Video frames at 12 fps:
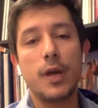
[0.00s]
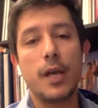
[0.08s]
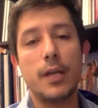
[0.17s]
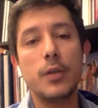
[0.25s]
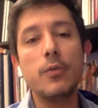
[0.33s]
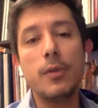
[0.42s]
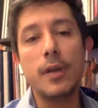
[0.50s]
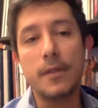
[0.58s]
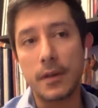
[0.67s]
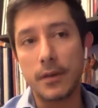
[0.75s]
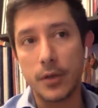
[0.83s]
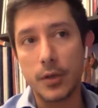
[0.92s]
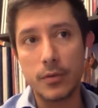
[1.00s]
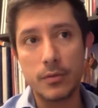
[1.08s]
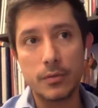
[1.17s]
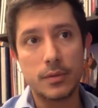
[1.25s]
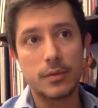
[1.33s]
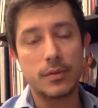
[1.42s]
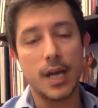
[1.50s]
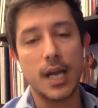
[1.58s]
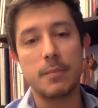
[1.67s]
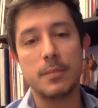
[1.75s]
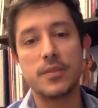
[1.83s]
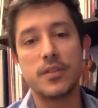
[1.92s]
to a new interview.
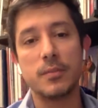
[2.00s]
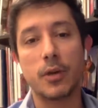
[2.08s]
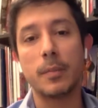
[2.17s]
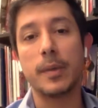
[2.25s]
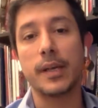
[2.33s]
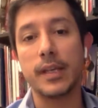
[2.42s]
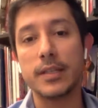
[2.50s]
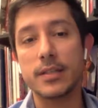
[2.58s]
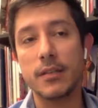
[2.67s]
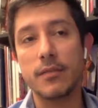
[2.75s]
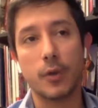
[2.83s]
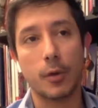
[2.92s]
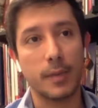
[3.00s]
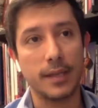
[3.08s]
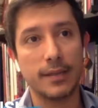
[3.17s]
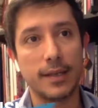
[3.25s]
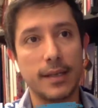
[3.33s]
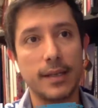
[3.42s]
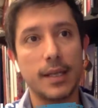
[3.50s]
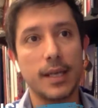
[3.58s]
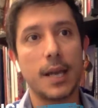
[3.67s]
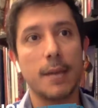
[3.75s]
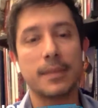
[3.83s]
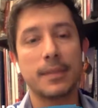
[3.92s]
I'm Simone Parisi from Italy.
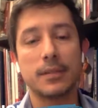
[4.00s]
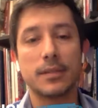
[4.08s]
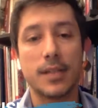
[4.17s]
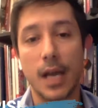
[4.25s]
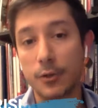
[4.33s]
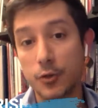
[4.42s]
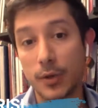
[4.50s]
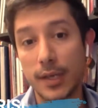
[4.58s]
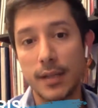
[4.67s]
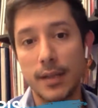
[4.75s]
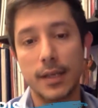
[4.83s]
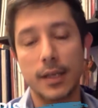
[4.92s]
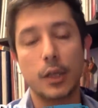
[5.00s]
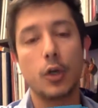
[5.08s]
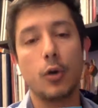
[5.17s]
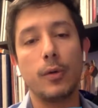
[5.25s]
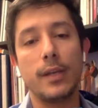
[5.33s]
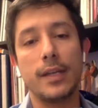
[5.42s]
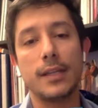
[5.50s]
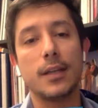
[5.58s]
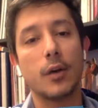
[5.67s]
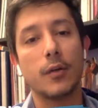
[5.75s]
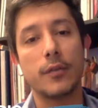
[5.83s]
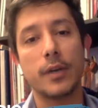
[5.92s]
I'm actually the co-lead
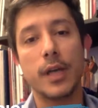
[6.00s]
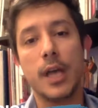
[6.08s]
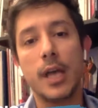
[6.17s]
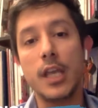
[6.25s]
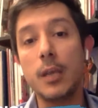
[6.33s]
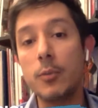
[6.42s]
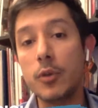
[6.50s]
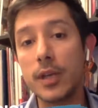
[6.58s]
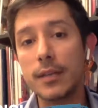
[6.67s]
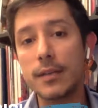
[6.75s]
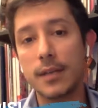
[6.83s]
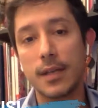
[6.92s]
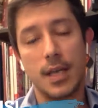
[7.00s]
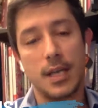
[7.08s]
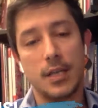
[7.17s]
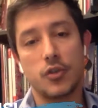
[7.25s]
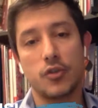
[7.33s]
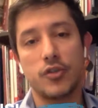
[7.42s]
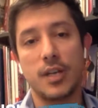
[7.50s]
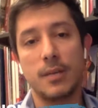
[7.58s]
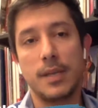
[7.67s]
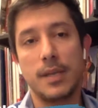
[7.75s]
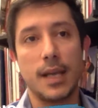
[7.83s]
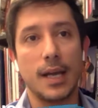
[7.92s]
of EMEUNET social
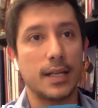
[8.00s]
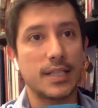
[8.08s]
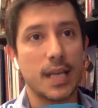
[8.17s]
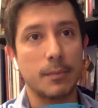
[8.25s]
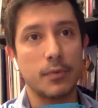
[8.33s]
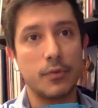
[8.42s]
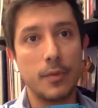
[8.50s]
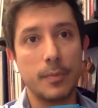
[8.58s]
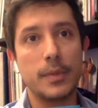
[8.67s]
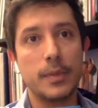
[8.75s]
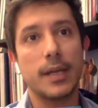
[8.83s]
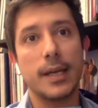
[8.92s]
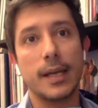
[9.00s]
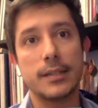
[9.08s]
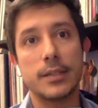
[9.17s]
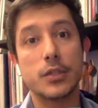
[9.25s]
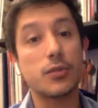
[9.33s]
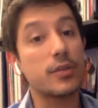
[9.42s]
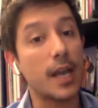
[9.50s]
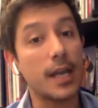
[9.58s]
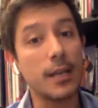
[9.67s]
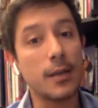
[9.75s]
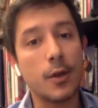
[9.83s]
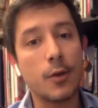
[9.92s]
media subgroup. And
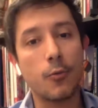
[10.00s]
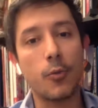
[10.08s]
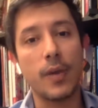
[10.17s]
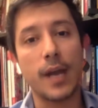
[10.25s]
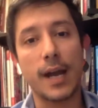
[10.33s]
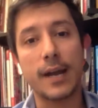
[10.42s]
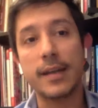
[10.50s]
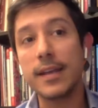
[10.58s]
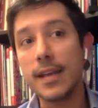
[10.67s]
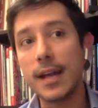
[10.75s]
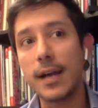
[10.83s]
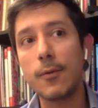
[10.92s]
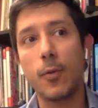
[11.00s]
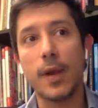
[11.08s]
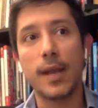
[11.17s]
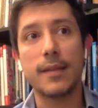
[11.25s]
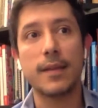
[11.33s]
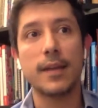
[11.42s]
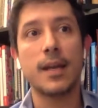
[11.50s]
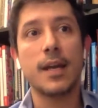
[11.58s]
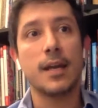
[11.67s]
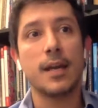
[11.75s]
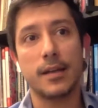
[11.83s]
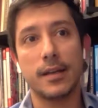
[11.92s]
today we are here with
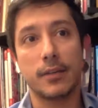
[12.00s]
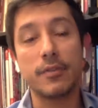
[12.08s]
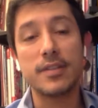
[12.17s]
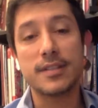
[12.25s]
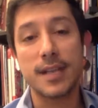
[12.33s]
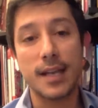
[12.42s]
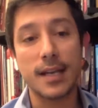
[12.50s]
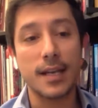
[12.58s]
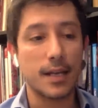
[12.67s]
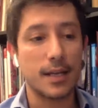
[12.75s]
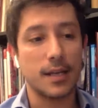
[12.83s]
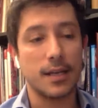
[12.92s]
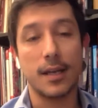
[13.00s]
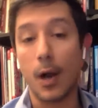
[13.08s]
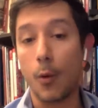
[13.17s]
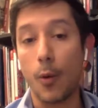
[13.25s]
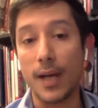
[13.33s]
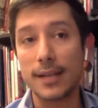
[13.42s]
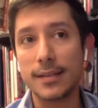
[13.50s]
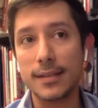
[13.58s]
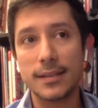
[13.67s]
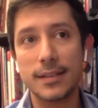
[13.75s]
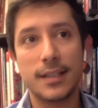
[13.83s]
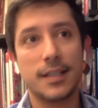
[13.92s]
Christelle Awad
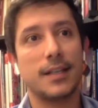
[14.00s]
